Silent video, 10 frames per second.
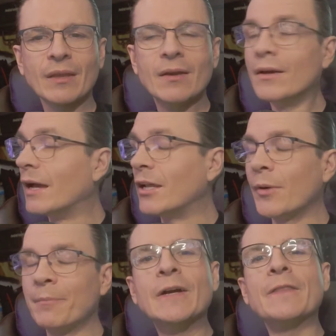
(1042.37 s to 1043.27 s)

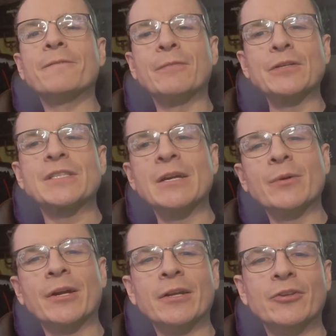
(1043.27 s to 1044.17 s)
Anyway, the first thing we're
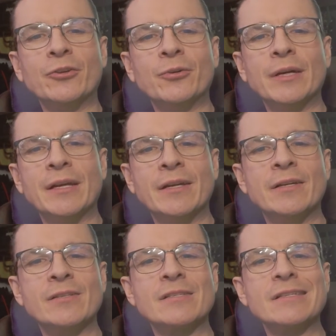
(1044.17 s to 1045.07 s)
gonna do
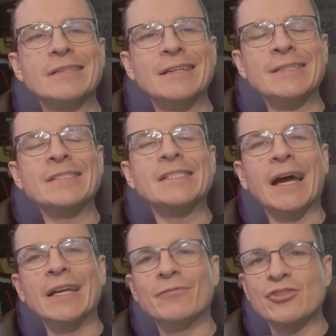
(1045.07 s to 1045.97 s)
is
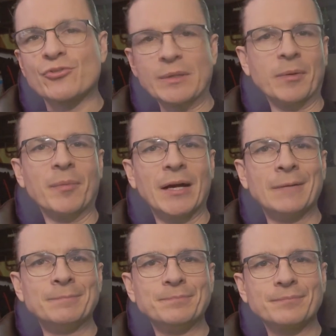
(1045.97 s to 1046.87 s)
inside of StreamerBot,
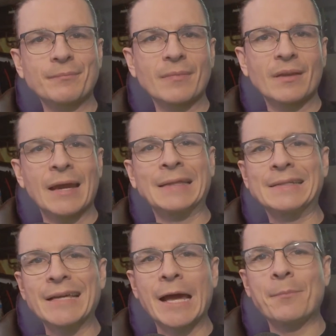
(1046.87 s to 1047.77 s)
at the
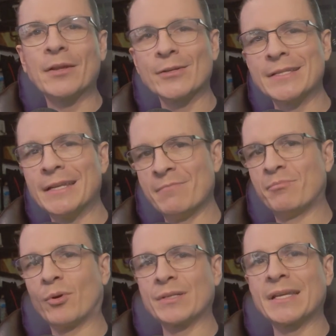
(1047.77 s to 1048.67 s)
top, there's an
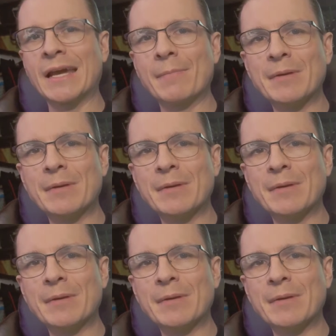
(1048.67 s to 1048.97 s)
import tab.